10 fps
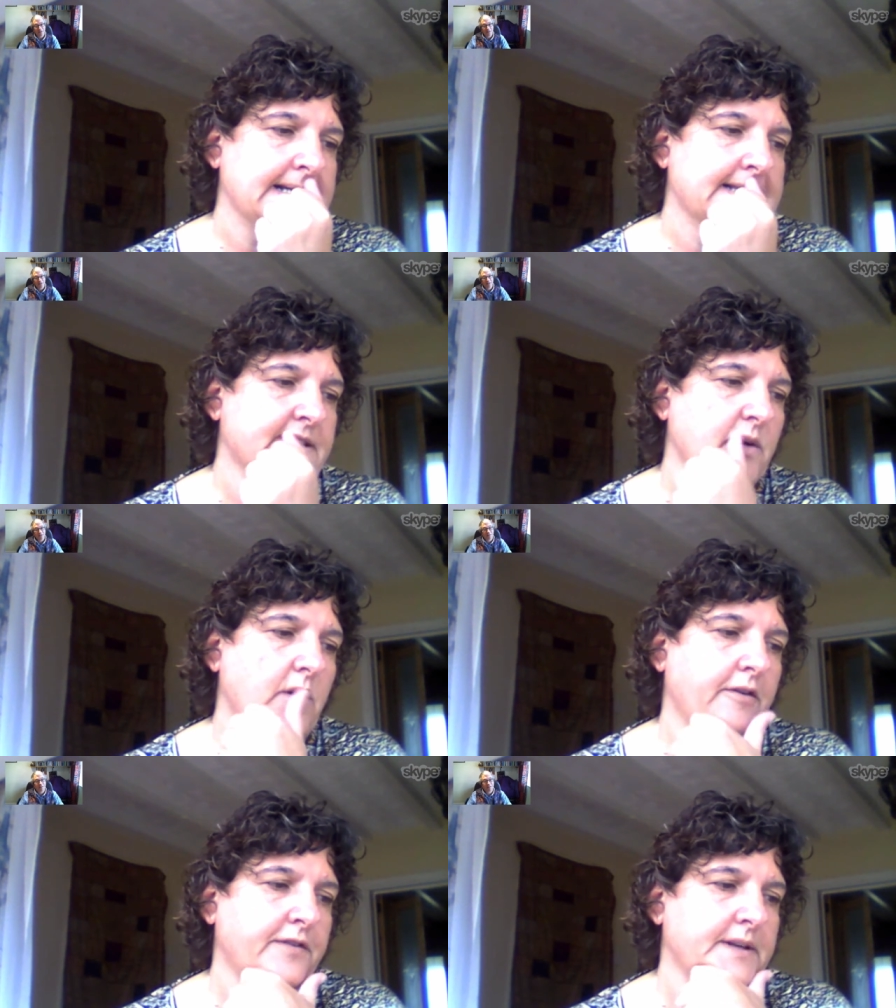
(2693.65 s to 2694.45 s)
so
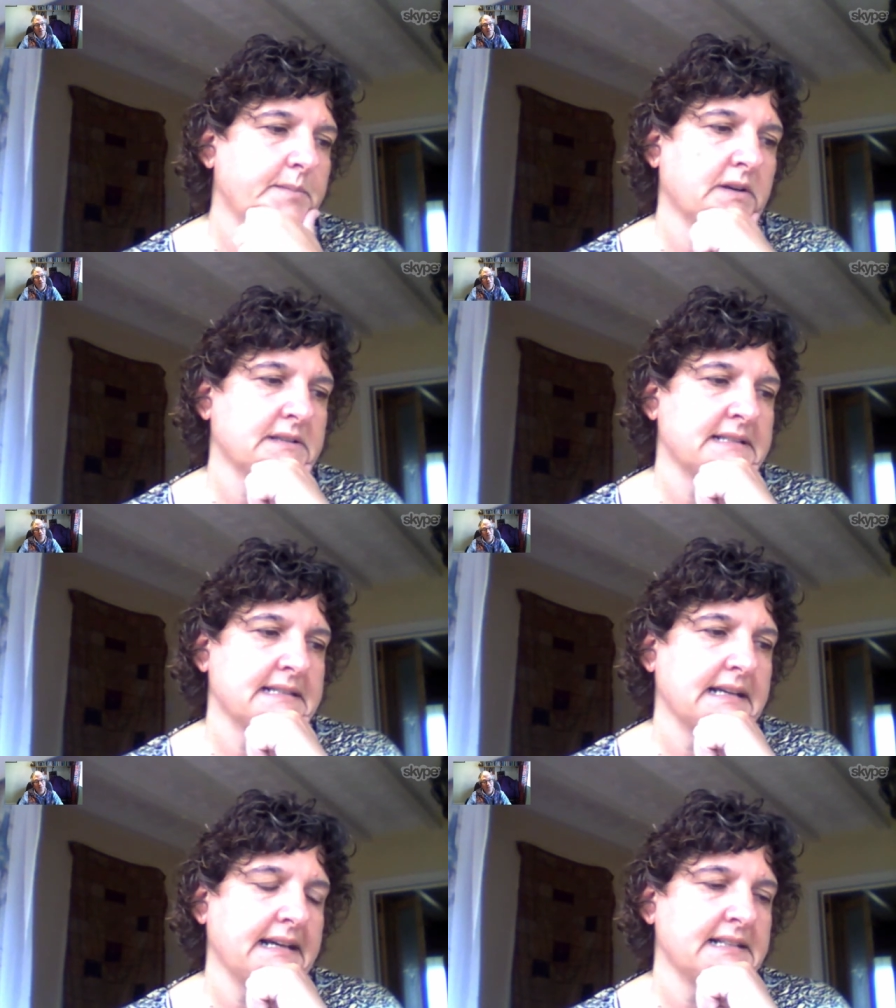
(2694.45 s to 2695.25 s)
often in modern
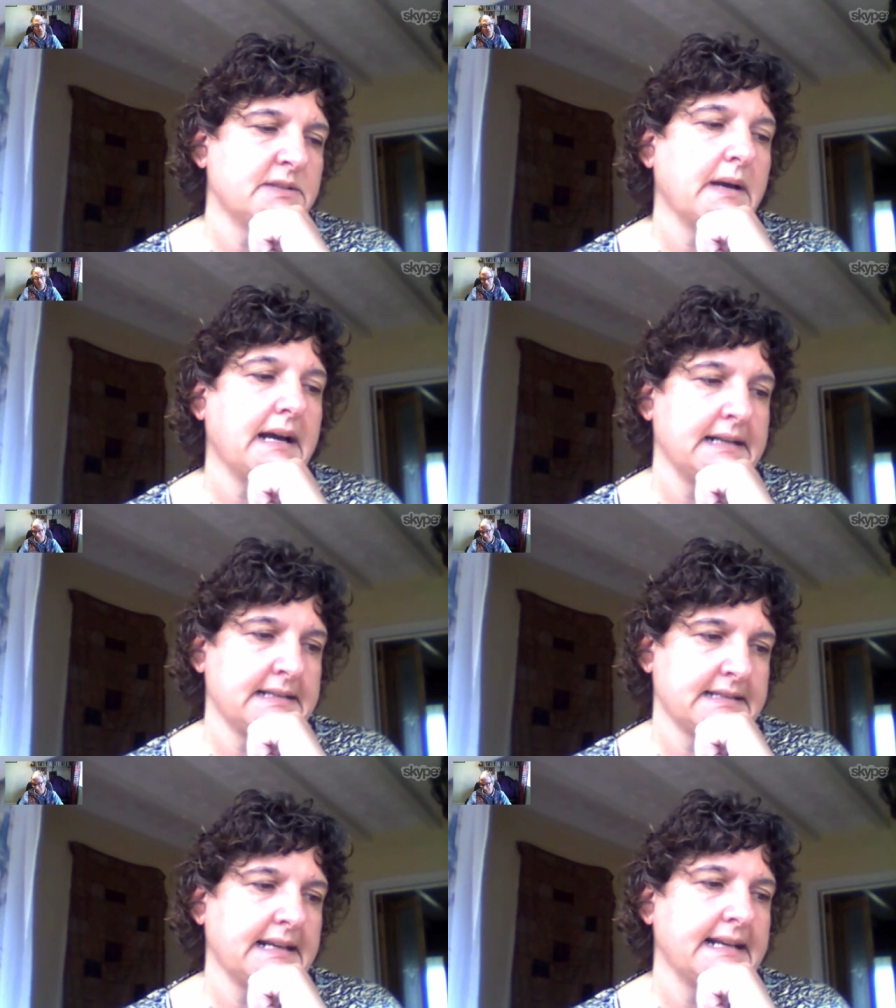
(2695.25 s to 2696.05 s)
society we're
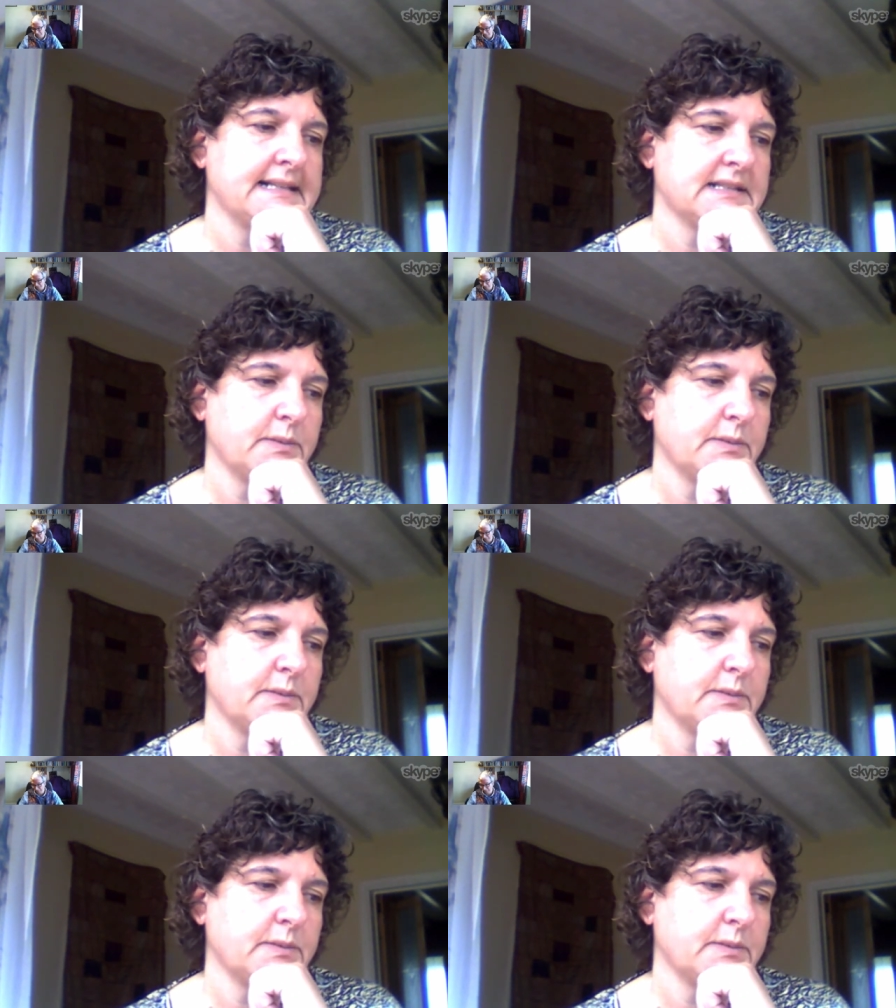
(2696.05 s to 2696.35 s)
isolated,